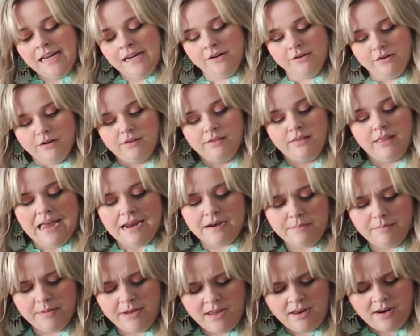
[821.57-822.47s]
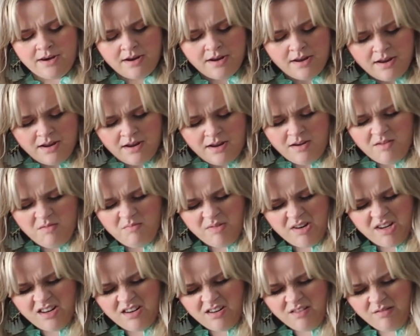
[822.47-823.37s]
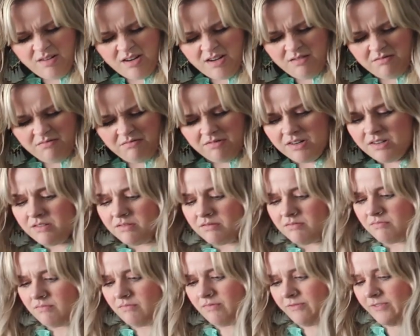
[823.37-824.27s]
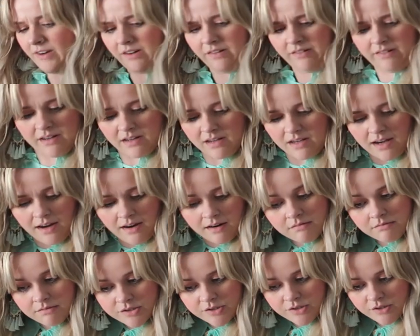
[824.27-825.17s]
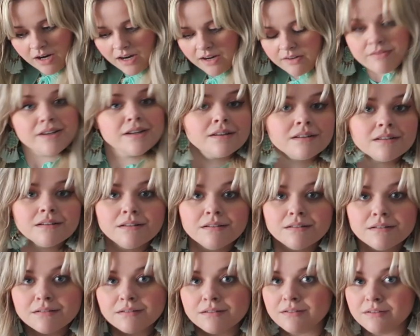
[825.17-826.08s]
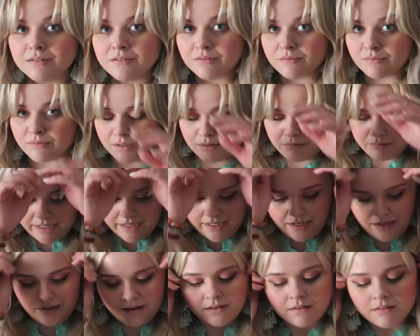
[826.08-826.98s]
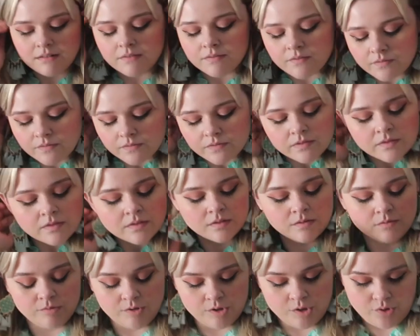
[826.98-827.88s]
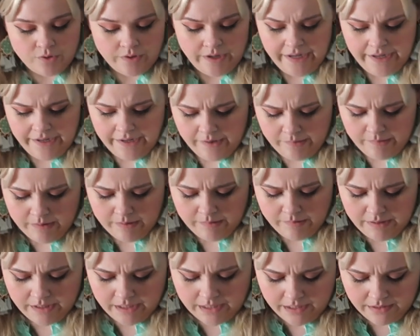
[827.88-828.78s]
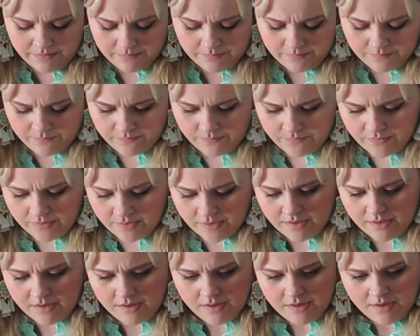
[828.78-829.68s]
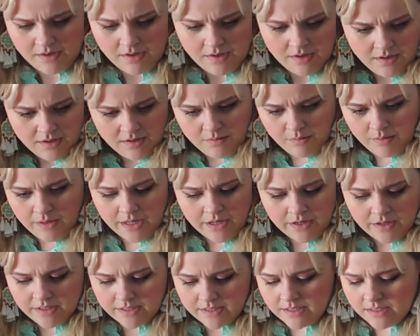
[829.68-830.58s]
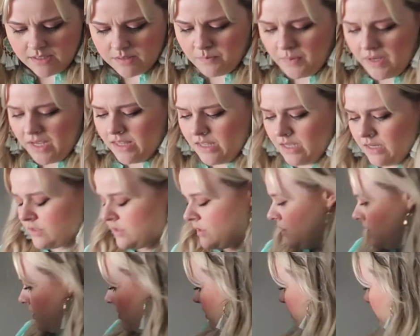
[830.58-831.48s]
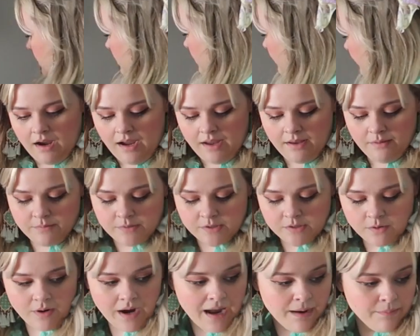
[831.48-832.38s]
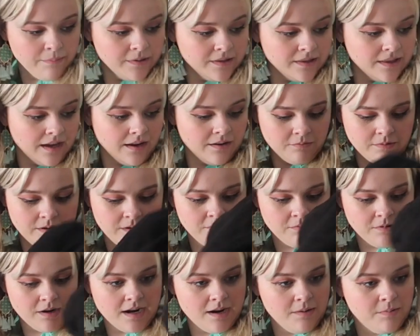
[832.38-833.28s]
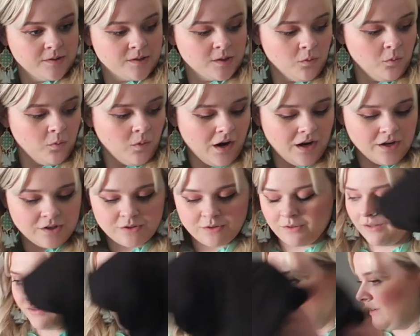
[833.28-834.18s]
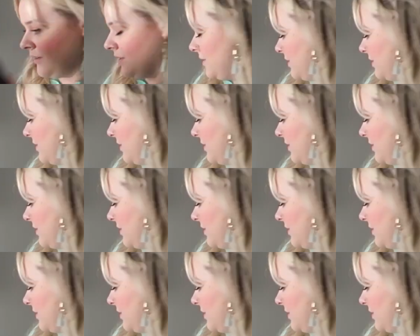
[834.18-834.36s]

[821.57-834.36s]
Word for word: hindered that a bit. But you know what? We're figuring it out. We're driving where we can. We're training where we can. Where is this bathing suit? I am so happy that we were able to wash all the